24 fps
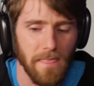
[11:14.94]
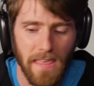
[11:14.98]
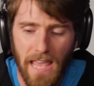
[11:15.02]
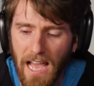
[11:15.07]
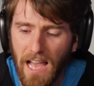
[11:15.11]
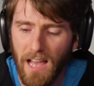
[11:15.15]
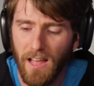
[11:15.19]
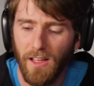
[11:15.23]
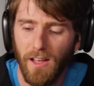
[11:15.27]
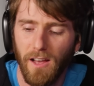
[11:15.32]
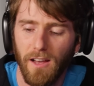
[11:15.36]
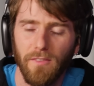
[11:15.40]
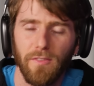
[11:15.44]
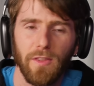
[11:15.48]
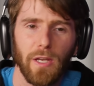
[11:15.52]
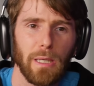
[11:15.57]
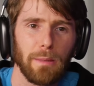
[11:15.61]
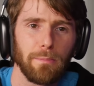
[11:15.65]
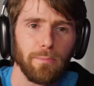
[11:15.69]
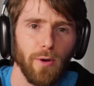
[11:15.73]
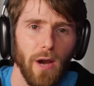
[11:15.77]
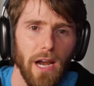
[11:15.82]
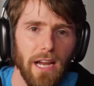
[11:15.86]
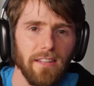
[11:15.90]
yeah,
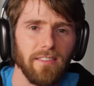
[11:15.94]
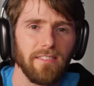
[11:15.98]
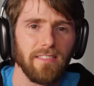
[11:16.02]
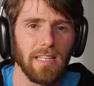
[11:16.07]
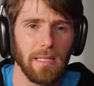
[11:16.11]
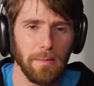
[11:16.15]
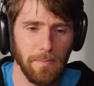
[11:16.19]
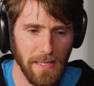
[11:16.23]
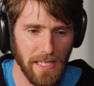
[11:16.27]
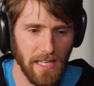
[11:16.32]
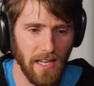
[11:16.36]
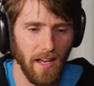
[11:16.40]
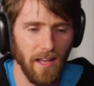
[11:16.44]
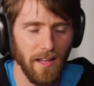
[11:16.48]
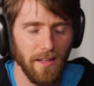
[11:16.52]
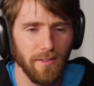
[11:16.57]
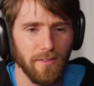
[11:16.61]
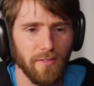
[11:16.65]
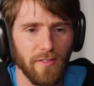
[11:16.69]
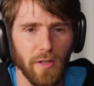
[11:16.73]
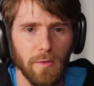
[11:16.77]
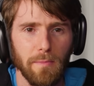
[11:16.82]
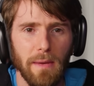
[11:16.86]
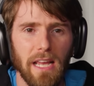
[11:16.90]
they're pricey
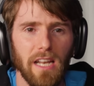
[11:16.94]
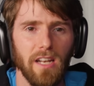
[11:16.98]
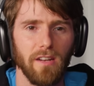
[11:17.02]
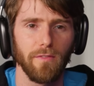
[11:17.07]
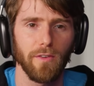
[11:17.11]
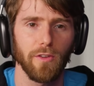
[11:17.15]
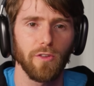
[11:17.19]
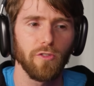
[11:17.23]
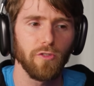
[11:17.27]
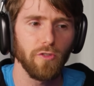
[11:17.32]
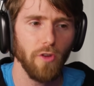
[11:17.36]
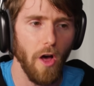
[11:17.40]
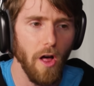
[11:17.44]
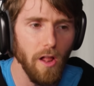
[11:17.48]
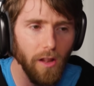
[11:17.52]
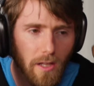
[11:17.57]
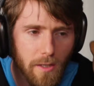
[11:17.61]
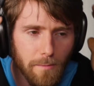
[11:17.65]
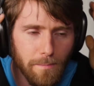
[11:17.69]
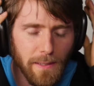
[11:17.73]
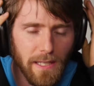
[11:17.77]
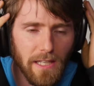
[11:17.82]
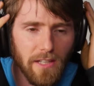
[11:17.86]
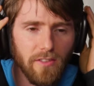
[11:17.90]
because they're made of a
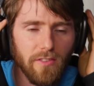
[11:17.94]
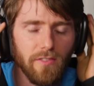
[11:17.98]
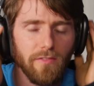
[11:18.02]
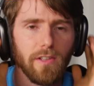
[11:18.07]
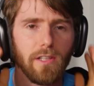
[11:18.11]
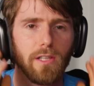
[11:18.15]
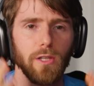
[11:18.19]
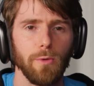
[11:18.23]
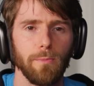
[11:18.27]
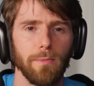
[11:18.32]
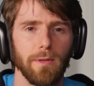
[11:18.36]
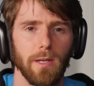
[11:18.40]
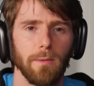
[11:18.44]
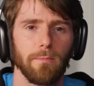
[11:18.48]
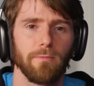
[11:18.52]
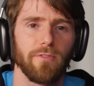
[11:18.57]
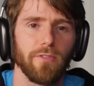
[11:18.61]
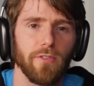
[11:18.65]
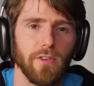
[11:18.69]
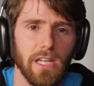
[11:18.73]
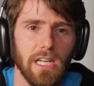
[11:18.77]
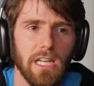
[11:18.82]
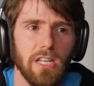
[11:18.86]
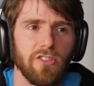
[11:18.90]
solid piece of aluminum
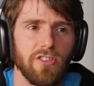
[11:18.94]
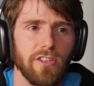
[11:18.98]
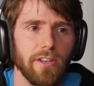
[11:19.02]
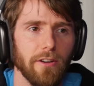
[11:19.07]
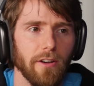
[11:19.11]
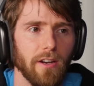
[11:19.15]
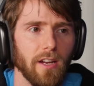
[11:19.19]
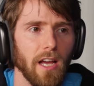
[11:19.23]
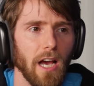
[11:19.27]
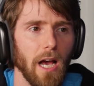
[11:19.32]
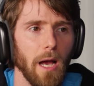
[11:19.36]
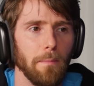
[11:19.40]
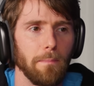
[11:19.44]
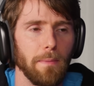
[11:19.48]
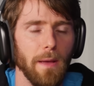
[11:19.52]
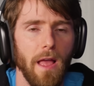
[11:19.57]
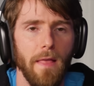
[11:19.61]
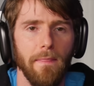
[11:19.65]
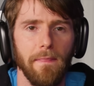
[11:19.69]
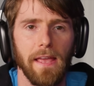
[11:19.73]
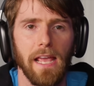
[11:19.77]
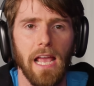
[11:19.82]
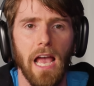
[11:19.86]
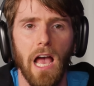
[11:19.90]
for each ear cup,
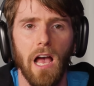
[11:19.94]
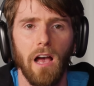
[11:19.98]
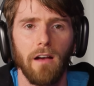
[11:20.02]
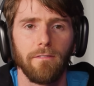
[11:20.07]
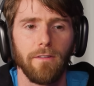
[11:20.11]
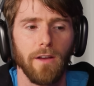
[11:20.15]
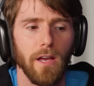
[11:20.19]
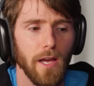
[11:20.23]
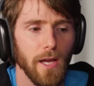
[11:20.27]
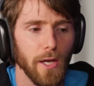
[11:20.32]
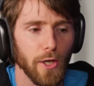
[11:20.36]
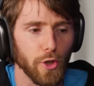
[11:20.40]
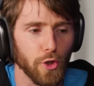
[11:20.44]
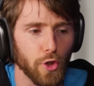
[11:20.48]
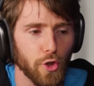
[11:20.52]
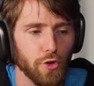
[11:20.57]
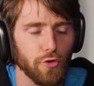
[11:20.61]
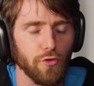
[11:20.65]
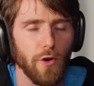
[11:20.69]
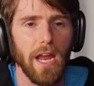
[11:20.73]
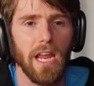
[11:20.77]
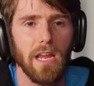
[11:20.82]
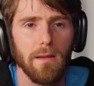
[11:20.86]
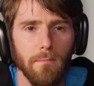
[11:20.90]
and they have
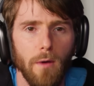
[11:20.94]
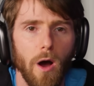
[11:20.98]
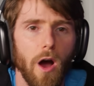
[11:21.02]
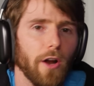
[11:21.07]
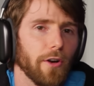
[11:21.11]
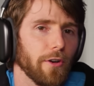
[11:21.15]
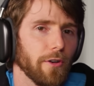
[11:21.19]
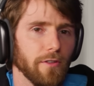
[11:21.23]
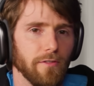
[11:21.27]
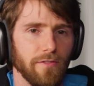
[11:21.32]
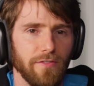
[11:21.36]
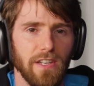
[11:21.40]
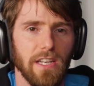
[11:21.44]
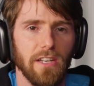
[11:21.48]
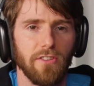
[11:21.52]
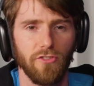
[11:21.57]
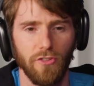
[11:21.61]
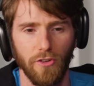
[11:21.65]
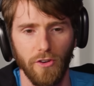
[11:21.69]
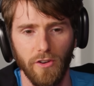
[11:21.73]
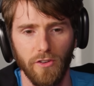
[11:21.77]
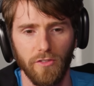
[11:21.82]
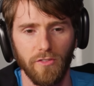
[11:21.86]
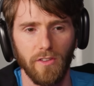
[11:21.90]
great modern
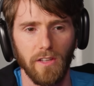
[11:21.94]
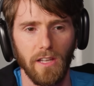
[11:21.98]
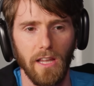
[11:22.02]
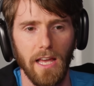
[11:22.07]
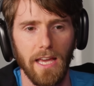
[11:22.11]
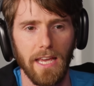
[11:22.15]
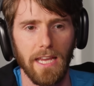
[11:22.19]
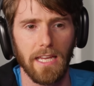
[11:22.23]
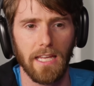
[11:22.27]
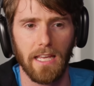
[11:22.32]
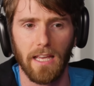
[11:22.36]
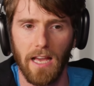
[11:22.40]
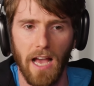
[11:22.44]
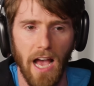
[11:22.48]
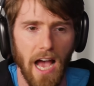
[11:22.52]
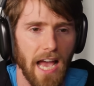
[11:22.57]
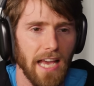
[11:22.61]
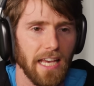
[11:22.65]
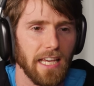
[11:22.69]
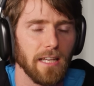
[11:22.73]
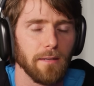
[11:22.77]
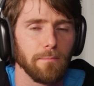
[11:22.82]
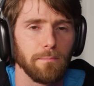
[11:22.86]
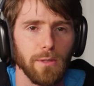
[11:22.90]
features like
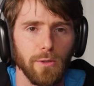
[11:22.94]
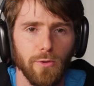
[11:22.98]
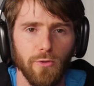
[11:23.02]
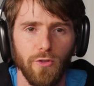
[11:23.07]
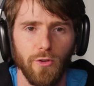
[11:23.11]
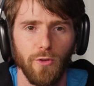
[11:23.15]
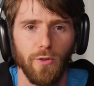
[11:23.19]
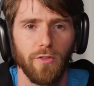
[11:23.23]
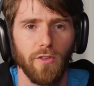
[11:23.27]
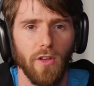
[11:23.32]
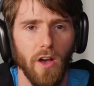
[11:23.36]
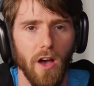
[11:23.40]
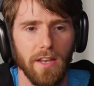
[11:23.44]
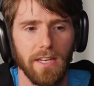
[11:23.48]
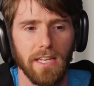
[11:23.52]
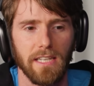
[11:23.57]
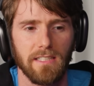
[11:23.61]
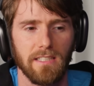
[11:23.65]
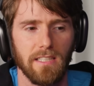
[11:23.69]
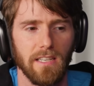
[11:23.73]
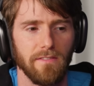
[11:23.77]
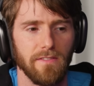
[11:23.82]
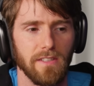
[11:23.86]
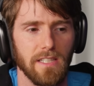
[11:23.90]
high-end Bluetooth
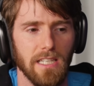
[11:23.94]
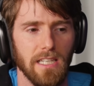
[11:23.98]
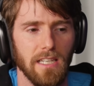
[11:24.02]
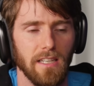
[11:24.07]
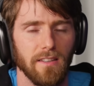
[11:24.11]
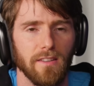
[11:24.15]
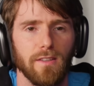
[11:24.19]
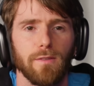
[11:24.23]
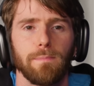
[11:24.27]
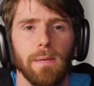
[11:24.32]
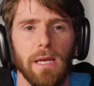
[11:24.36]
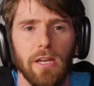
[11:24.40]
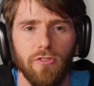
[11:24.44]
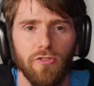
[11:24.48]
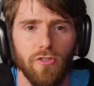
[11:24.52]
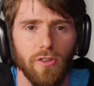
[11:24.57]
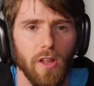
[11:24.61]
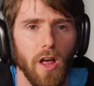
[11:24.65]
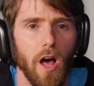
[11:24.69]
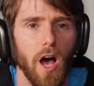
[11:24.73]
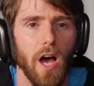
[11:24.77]
connectivity and spatial